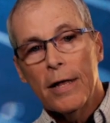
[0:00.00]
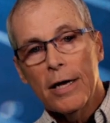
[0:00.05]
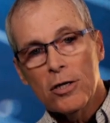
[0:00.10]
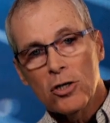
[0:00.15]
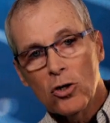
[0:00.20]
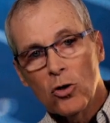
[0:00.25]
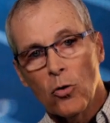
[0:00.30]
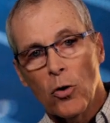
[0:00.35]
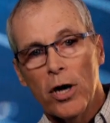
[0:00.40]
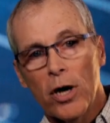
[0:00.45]

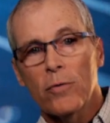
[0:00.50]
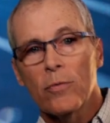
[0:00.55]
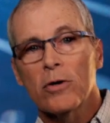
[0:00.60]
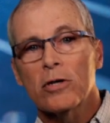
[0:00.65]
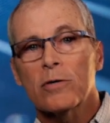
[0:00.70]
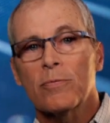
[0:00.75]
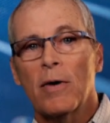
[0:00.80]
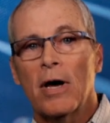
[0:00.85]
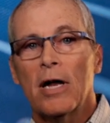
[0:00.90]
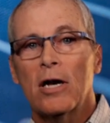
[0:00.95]
That's great
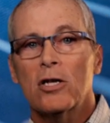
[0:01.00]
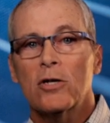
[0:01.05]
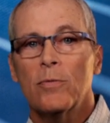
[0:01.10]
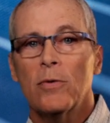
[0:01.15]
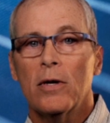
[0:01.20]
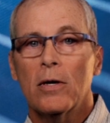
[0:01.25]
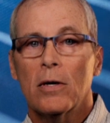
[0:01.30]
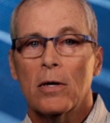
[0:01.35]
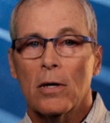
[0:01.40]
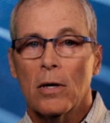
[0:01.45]
risk
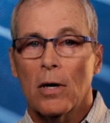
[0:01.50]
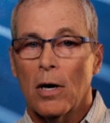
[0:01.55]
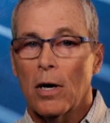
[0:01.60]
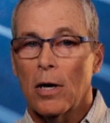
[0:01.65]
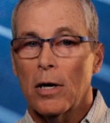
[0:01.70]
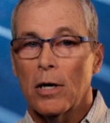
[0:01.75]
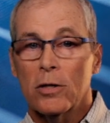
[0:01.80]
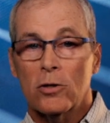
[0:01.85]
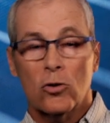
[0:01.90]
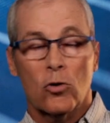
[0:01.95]
management.
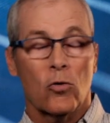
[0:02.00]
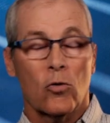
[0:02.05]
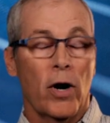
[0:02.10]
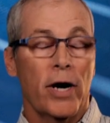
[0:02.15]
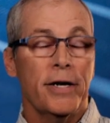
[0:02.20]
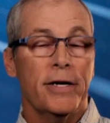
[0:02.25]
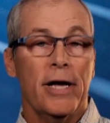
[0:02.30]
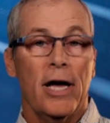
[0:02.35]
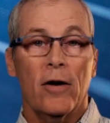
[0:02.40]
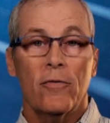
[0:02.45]
It's
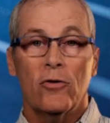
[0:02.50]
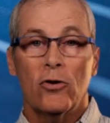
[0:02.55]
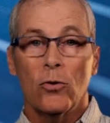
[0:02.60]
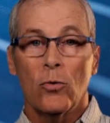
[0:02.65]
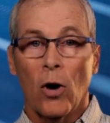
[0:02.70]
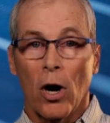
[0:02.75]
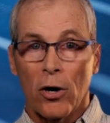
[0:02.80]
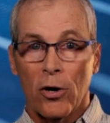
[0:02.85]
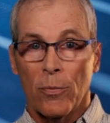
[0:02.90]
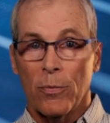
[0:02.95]
great to have
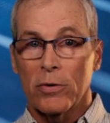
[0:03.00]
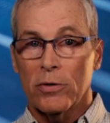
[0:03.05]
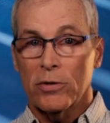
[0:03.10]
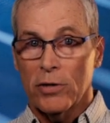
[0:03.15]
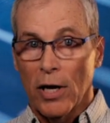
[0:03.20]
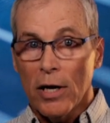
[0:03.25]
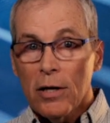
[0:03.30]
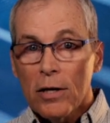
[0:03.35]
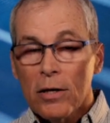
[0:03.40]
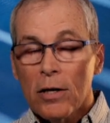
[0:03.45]

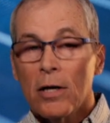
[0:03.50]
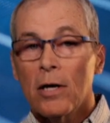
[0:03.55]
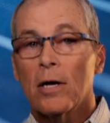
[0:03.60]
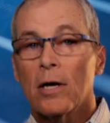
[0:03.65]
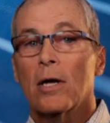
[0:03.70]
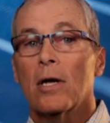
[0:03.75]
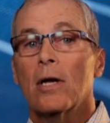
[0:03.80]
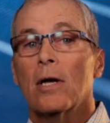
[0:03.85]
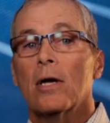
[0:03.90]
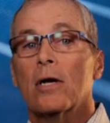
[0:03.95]
200%
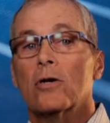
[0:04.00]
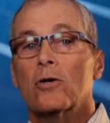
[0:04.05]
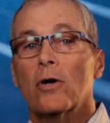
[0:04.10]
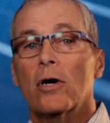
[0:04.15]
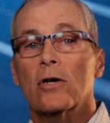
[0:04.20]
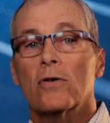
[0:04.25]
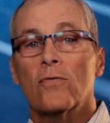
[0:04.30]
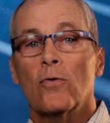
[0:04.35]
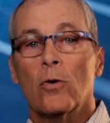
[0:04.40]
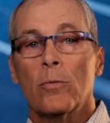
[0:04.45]

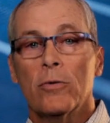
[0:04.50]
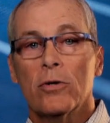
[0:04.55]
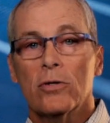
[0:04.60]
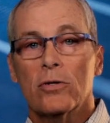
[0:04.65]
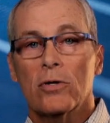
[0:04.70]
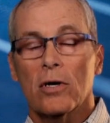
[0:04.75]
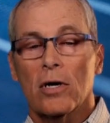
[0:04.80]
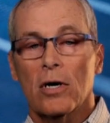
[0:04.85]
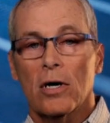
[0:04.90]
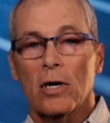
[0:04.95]

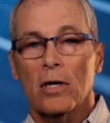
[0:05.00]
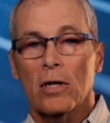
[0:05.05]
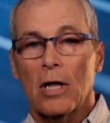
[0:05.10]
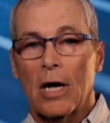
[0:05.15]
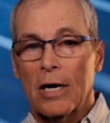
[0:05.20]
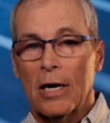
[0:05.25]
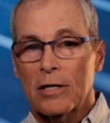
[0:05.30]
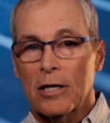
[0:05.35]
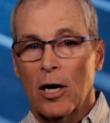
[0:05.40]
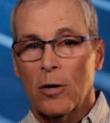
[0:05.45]
transformers. A
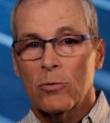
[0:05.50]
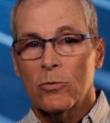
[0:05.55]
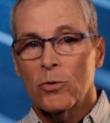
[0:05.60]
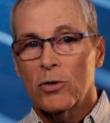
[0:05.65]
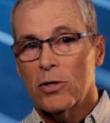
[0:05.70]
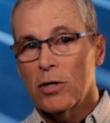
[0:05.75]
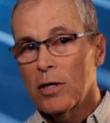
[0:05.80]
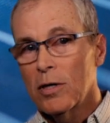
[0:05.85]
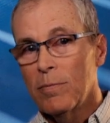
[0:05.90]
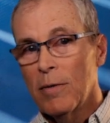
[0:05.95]
lot of times
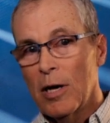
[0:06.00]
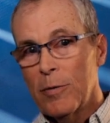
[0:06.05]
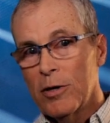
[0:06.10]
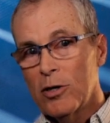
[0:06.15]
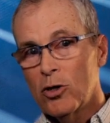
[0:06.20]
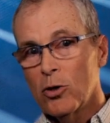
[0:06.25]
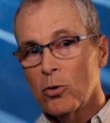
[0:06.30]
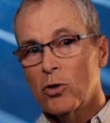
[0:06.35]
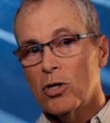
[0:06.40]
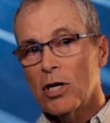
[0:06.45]
we see
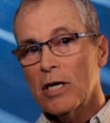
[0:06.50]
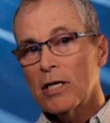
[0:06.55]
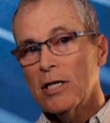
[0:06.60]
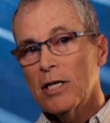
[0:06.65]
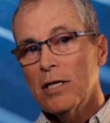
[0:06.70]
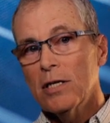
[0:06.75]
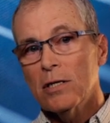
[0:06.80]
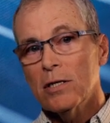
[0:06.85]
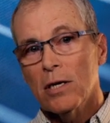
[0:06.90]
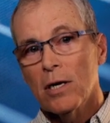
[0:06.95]
maybe
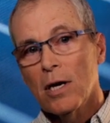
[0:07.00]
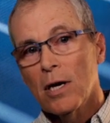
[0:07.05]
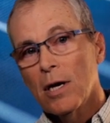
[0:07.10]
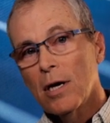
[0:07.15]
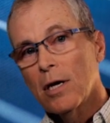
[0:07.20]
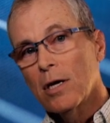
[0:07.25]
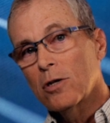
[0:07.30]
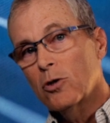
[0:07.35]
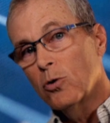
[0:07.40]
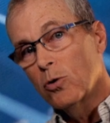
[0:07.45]
260s,
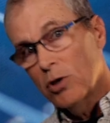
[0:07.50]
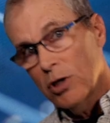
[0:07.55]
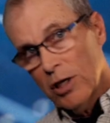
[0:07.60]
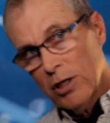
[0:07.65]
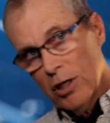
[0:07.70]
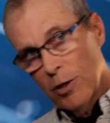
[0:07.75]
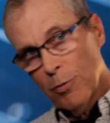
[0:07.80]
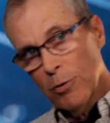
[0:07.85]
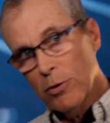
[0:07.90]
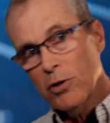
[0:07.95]

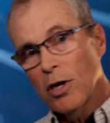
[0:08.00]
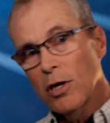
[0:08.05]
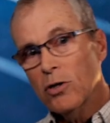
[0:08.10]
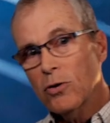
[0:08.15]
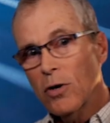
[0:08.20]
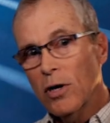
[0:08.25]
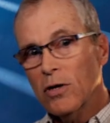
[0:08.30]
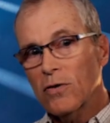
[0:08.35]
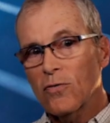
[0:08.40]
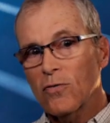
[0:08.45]

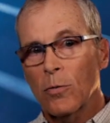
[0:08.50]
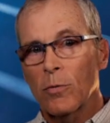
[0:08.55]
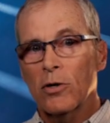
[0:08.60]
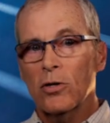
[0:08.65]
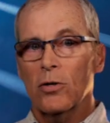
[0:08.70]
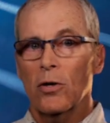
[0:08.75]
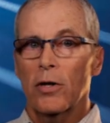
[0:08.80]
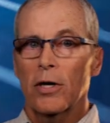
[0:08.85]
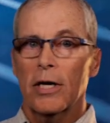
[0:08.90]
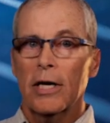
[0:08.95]
260%
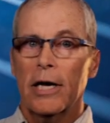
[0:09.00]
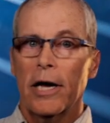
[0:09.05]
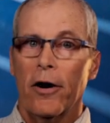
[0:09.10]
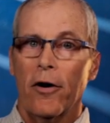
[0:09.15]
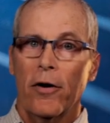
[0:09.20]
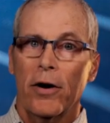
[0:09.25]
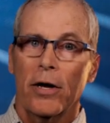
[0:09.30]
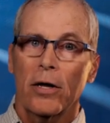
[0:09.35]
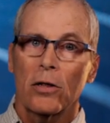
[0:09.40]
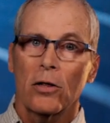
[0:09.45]
transformers, so they can
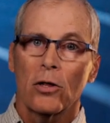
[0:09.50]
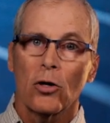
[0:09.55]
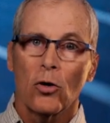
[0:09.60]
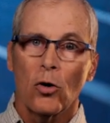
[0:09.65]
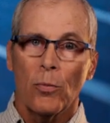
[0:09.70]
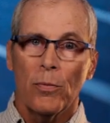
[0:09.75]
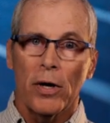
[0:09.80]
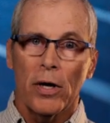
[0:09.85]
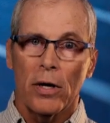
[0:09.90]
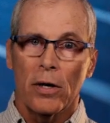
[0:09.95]
carry a
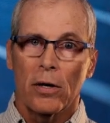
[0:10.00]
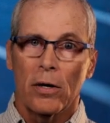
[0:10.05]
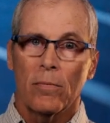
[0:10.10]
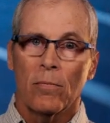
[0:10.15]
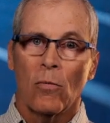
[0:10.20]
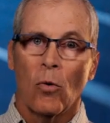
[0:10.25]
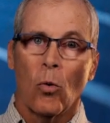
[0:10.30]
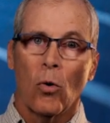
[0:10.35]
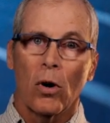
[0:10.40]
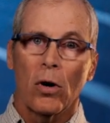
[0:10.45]
little bit
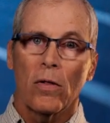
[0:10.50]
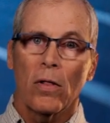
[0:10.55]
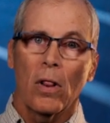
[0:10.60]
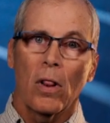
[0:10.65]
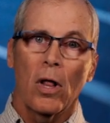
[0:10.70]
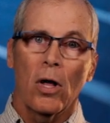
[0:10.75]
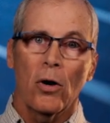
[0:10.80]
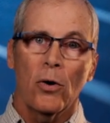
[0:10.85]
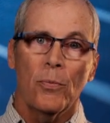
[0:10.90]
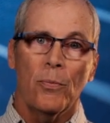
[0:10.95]
more of
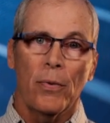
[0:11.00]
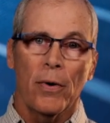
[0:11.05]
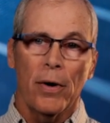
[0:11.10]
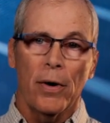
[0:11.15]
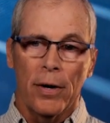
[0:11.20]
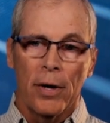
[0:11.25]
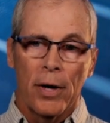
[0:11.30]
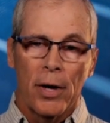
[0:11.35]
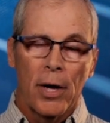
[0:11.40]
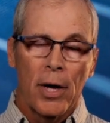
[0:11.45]
the load,
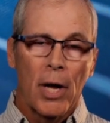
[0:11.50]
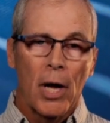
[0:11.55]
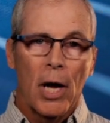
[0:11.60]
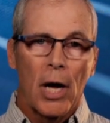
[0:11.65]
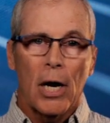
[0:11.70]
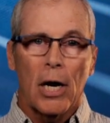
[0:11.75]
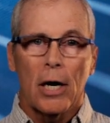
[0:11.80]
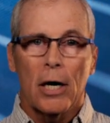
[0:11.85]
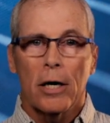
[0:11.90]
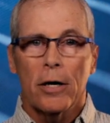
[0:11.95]
but
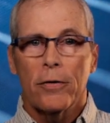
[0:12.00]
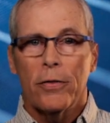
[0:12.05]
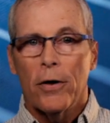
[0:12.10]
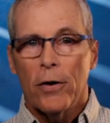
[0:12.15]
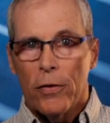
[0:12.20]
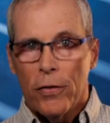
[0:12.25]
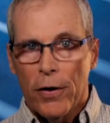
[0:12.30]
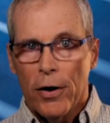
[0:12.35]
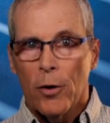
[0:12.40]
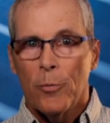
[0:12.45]

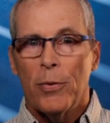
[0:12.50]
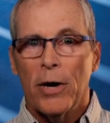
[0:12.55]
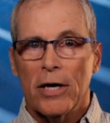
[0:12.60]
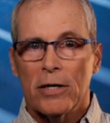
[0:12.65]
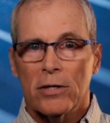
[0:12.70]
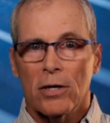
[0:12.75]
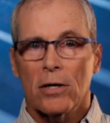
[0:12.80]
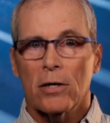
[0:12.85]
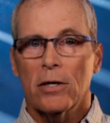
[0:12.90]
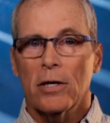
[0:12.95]
they're there
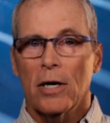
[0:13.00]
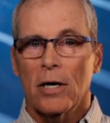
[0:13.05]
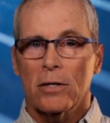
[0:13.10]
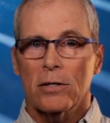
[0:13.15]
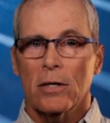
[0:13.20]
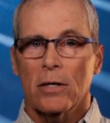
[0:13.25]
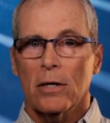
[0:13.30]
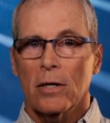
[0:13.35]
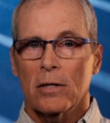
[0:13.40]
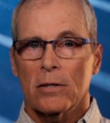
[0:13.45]
basically
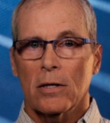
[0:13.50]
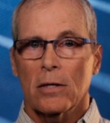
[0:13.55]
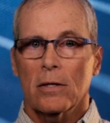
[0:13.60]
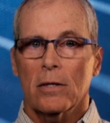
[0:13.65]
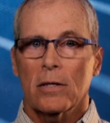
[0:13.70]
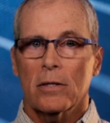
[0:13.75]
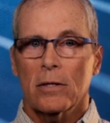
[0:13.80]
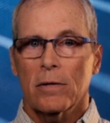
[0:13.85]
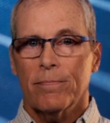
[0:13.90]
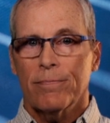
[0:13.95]
as
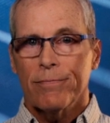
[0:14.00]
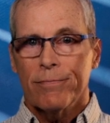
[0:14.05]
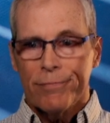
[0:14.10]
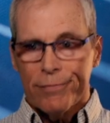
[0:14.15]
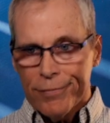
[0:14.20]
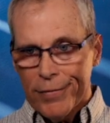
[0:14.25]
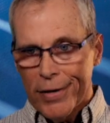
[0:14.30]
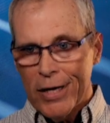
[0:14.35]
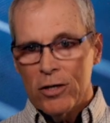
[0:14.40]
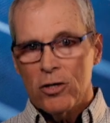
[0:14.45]
a
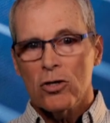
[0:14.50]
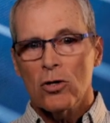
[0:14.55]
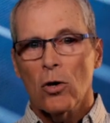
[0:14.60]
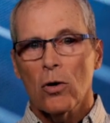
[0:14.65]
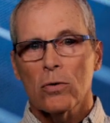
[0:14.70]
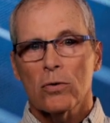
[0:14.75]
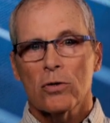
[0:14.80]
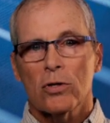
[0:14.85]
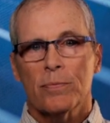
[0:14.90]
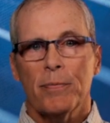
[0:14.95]

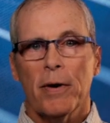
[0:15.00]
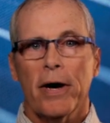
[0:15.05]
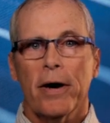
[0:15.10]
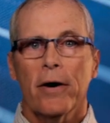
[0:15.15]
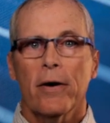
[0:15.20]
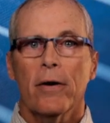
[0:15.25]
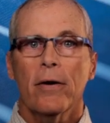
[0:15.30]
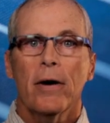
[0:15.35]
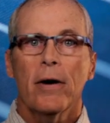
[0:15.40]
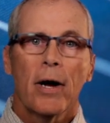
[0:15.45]
installed
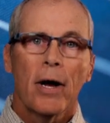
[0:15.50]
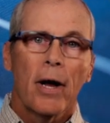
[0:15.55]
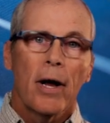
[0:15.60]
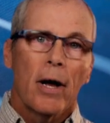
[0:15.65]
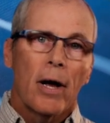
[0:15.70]
spare